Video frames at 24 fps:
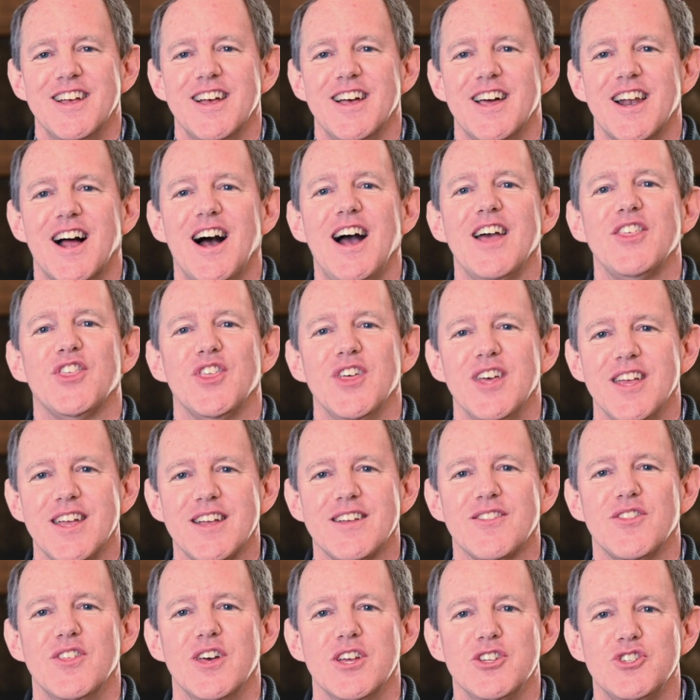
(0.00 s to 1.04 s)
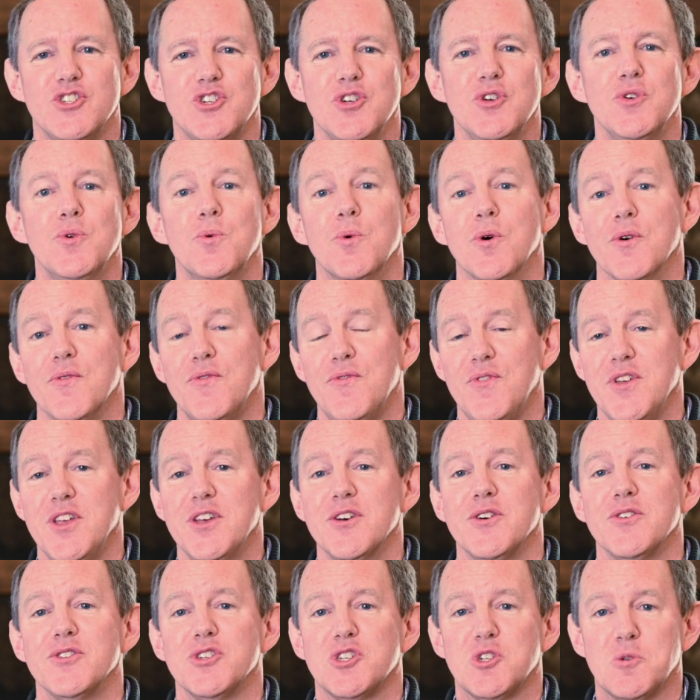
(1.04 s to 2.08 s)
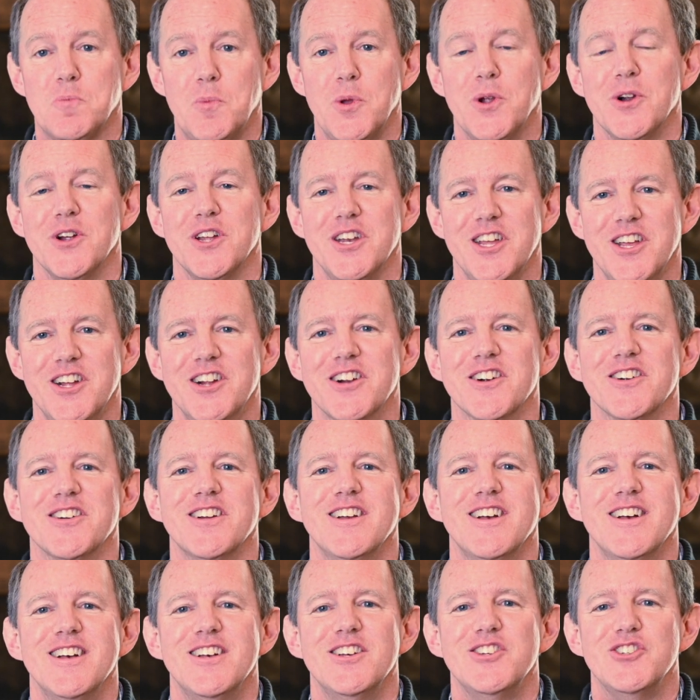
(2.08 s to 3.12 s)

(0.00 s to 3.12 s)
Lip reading: And I think that you will feel the Spirit here